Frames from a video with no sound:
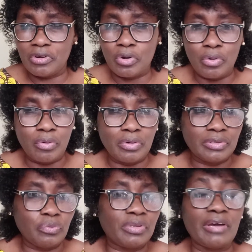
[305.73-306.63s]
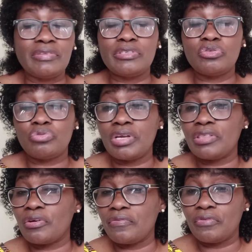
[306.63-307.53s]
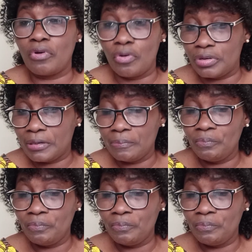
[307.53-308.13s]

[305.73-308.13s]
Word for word: God without the strength of God.